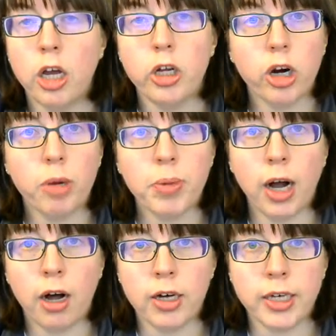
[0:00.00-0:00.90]
Europe
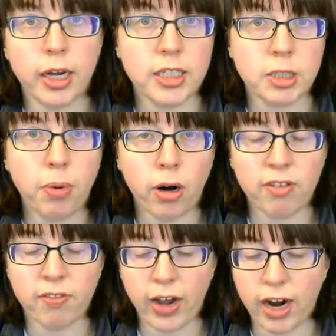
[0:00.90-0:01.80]
colonized
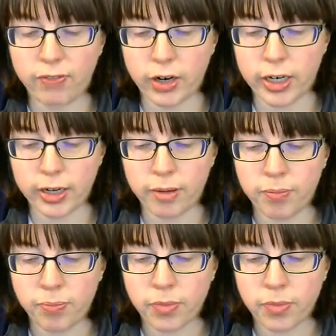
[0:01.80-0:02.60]
parts of Africa.